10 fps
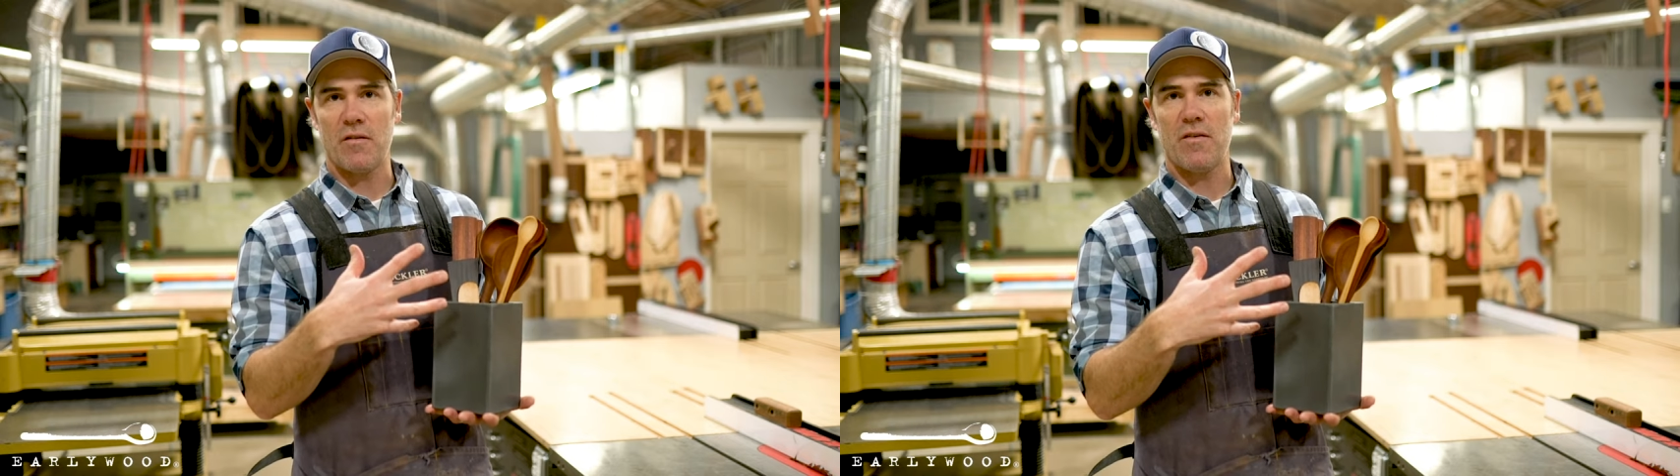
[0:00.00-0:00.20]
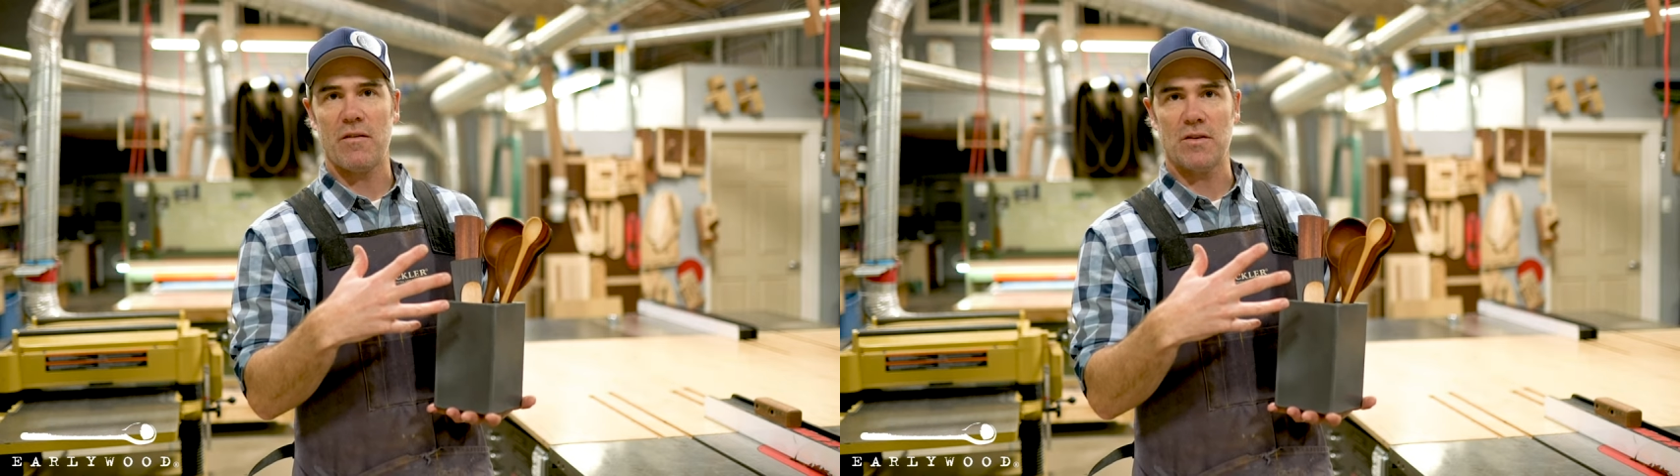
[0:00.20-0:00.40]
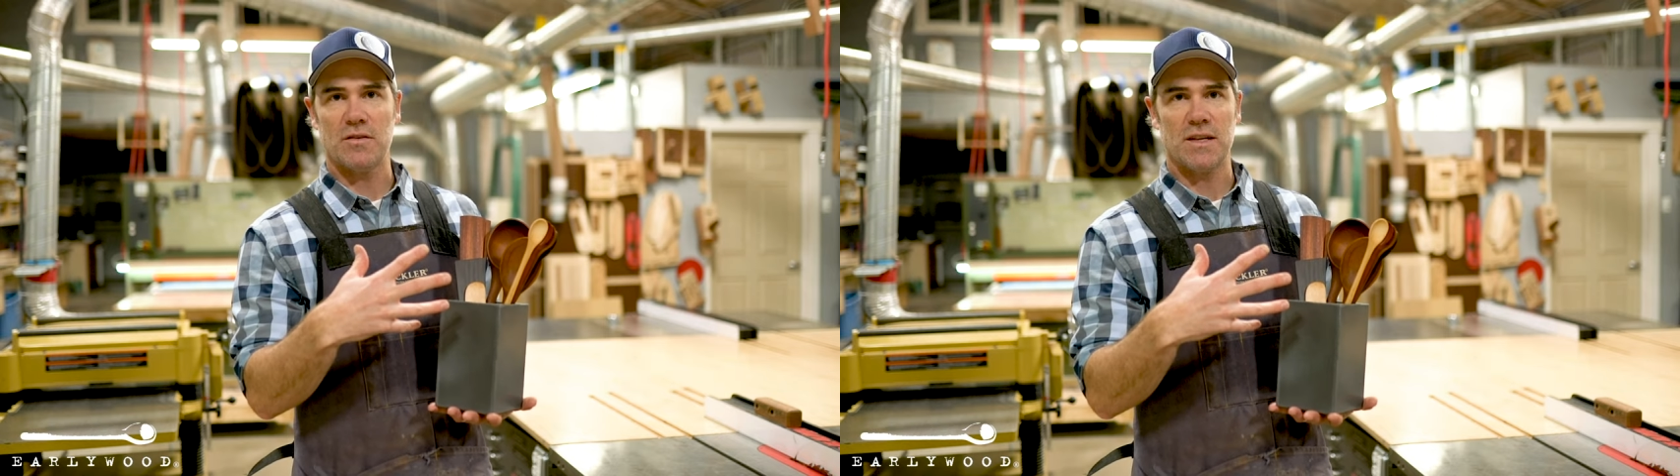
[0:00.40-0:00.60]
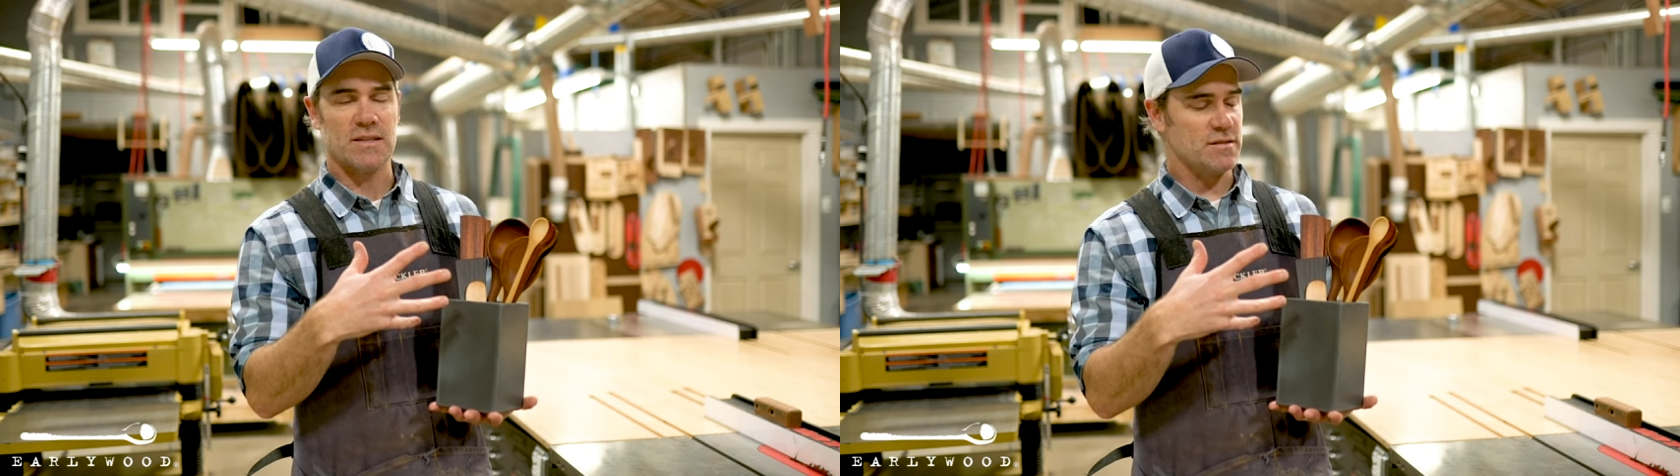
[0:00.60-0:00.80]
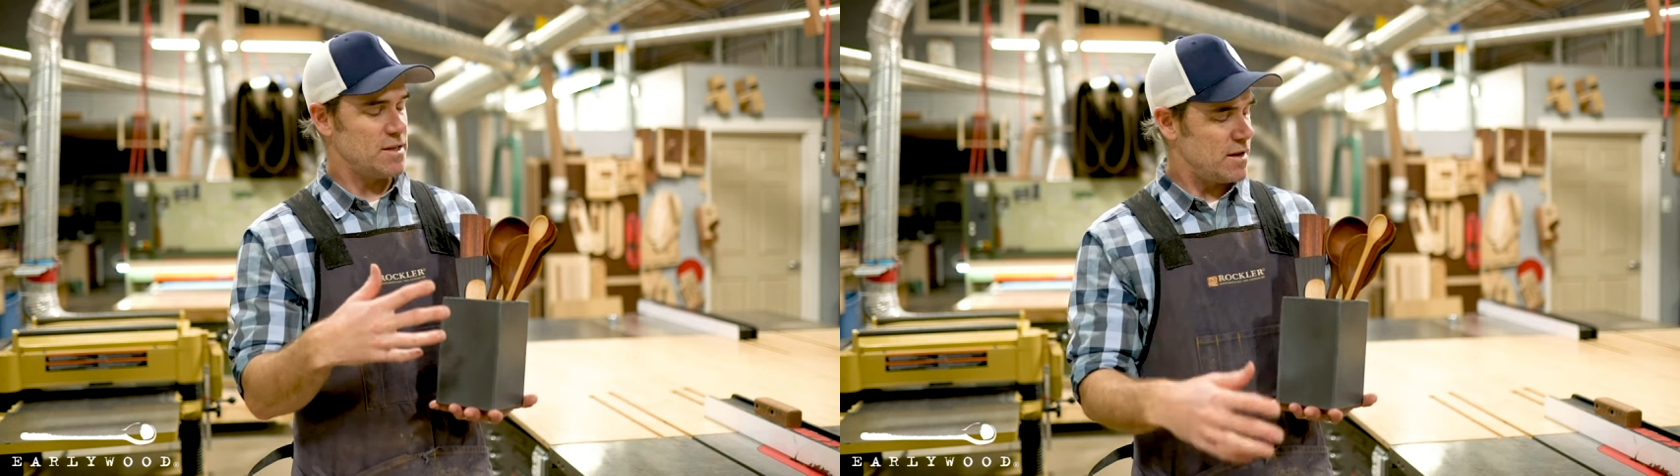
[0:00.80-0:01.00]
our favorite
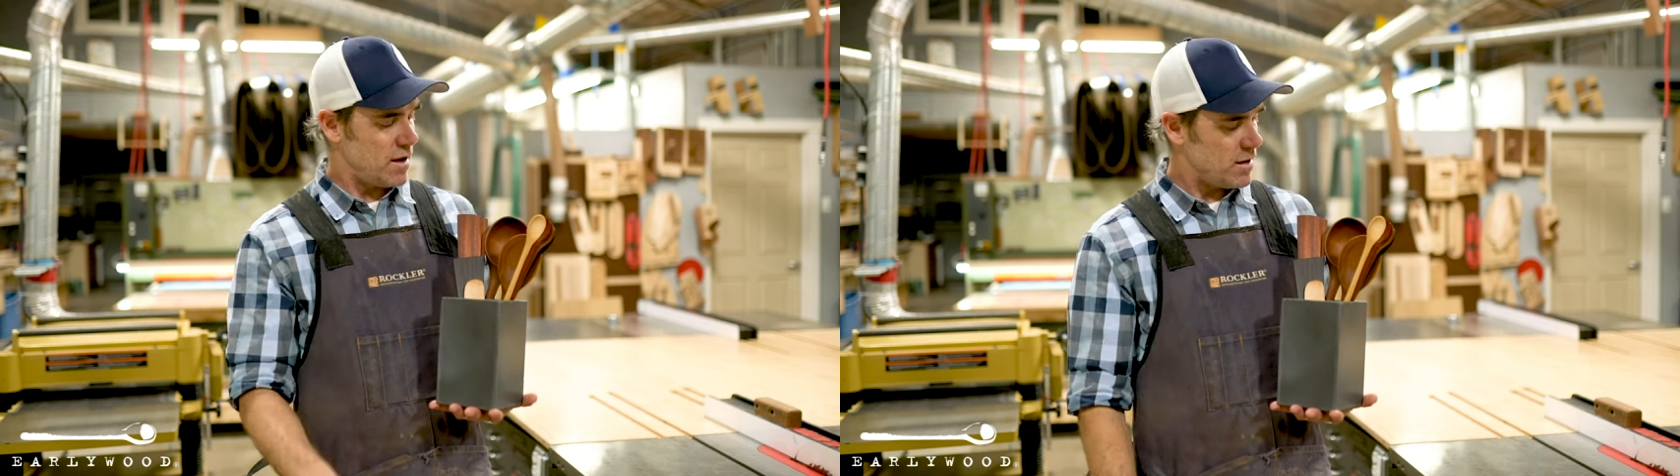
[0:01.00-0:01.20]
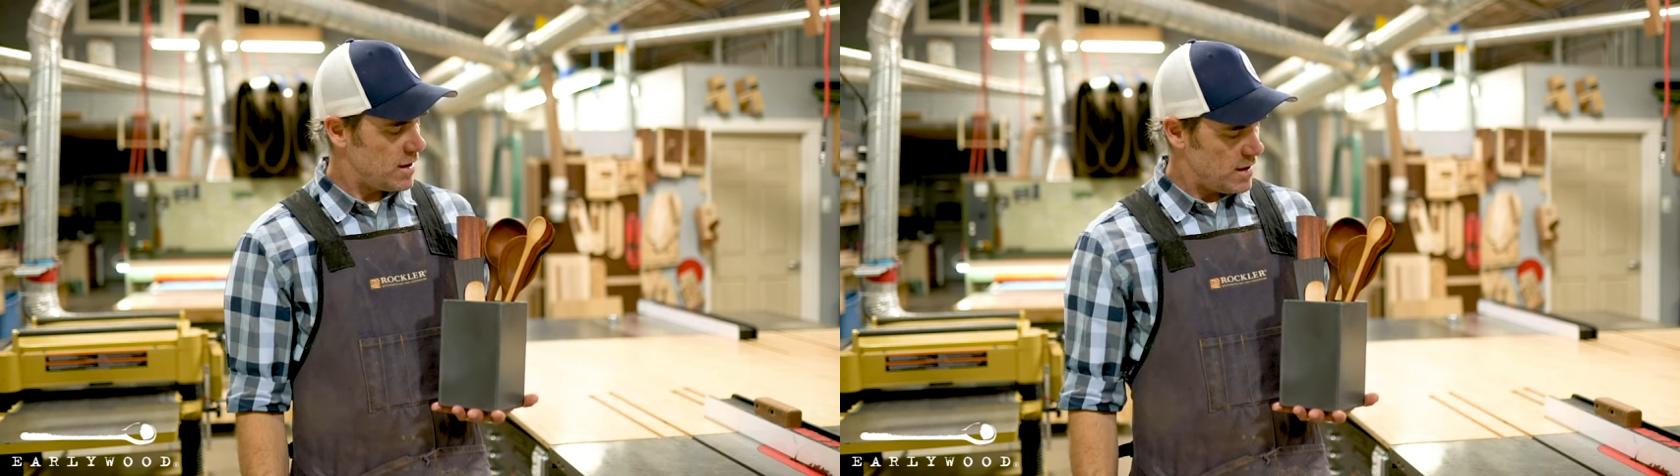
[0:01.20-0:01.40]
utensils in here.